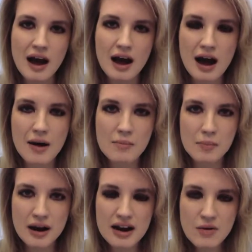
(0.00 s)

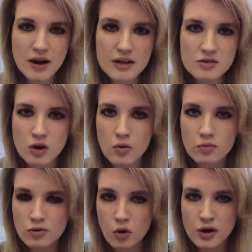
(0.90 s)
But anyway,
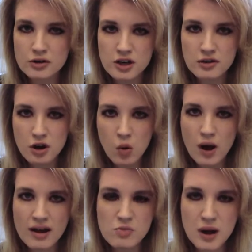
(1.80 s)
so Goyer said, no
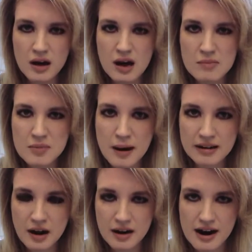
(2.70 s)
way is Bale coming
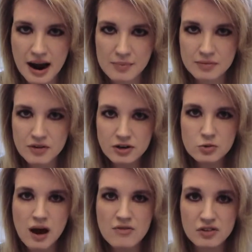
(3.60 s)
back, not going to happen.
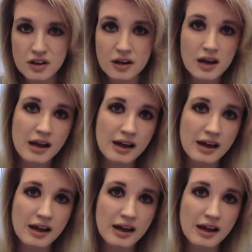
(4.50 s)
Here's my feeling.